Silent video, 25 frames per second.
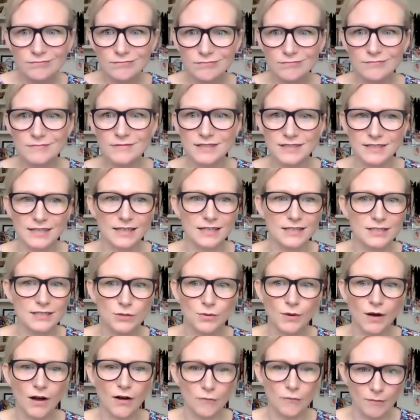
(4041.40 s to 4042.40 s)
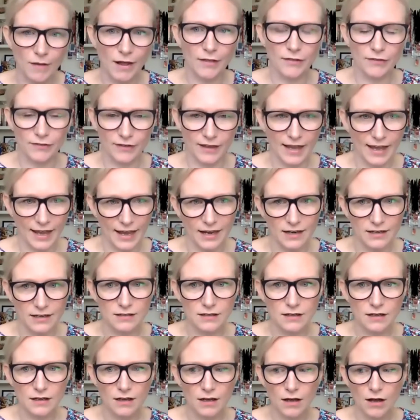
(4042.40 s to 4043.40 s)
6-12 months ahead
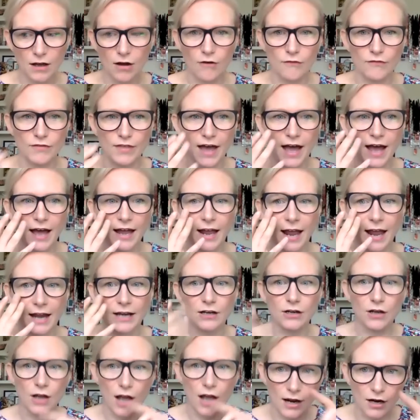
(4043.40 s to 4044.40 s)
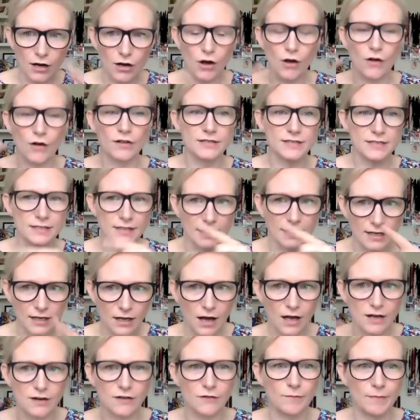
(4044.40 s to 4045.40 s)
of that, and constantly
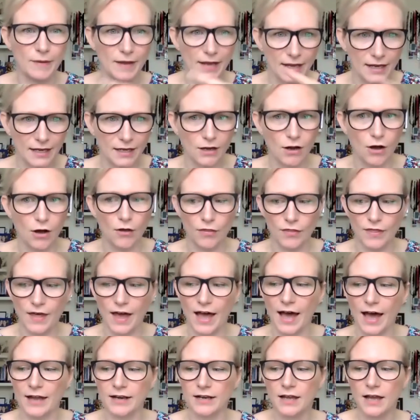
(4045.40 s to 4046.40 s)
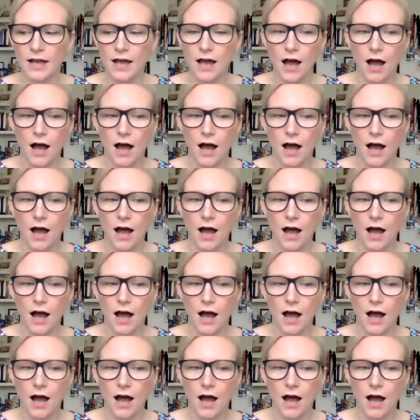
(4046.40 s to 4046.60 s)
kind of being on that.